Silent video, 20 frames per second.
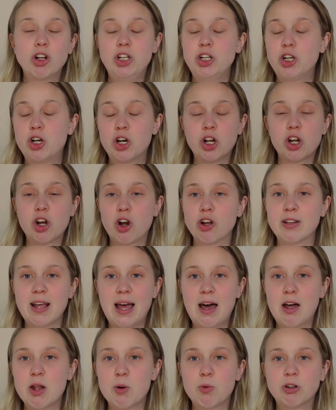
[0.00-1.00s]
She couldn't go
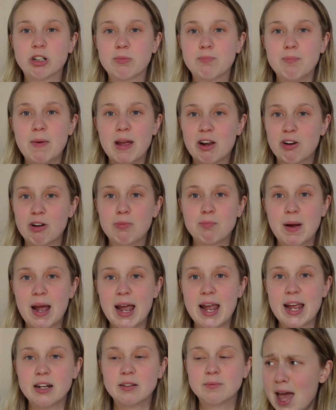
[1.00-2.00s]
down, it would just make her in
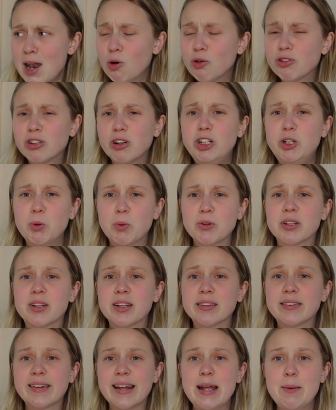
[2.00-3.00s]
pain. And also she wanted to
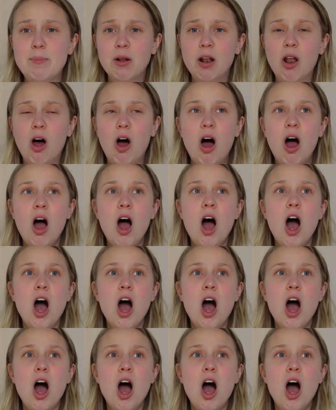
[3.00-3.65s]
sleep a lot.